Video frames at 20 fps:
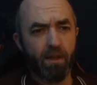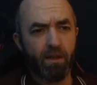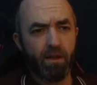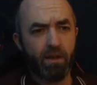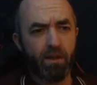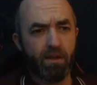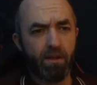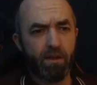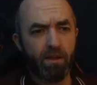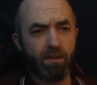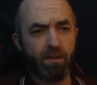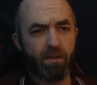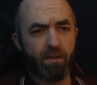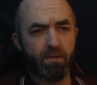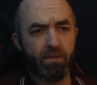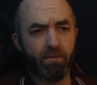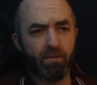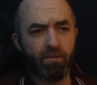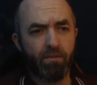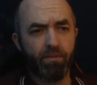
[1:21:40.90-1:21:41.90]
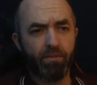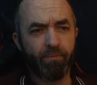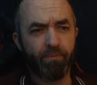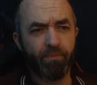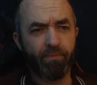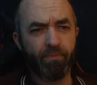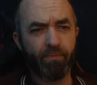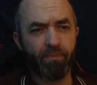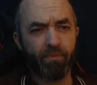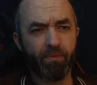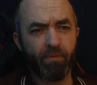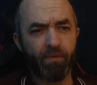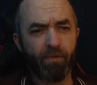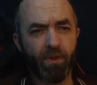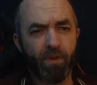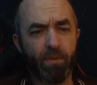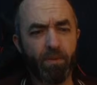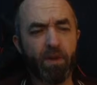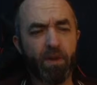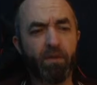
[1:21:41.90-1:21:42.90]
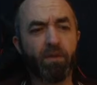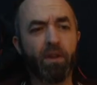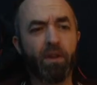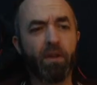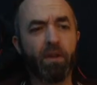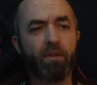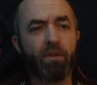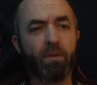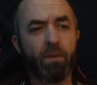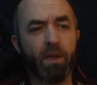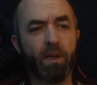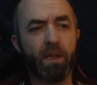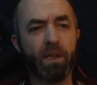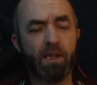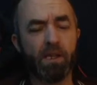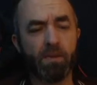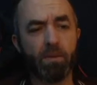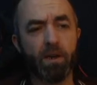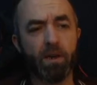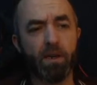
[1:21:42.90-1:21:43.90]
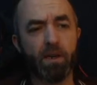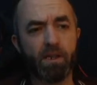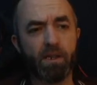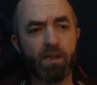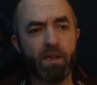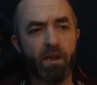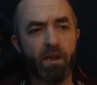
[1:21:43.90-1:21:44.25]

So, female ASMR artist,